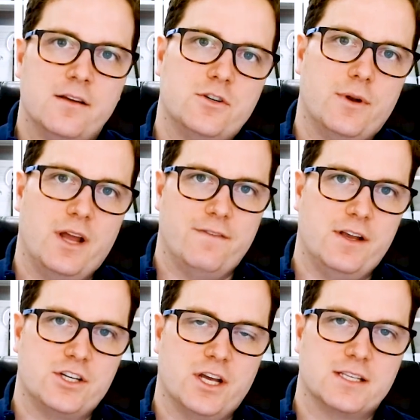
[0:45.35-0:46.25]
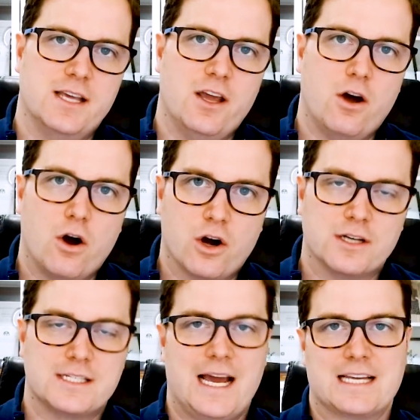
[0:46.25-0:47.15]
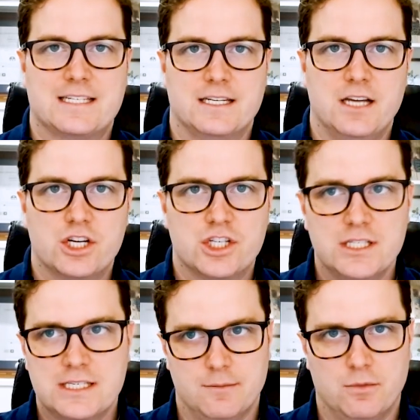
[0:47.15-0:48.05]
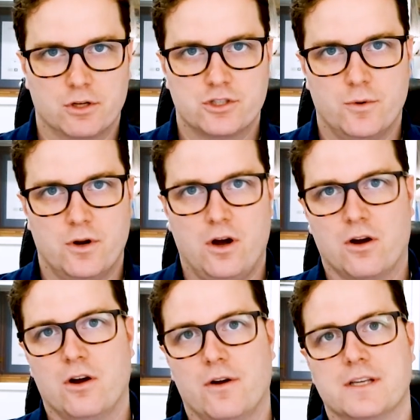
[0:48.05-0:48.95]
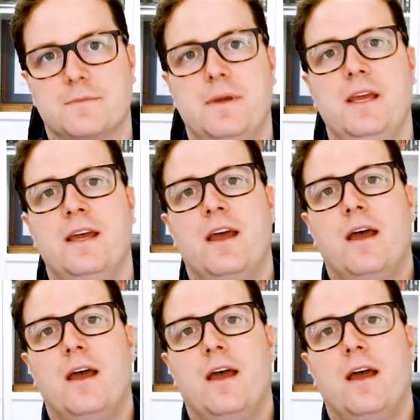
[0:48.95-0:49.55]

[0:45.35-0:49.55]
to an FHSA are a tax deduction similar to an RRSP,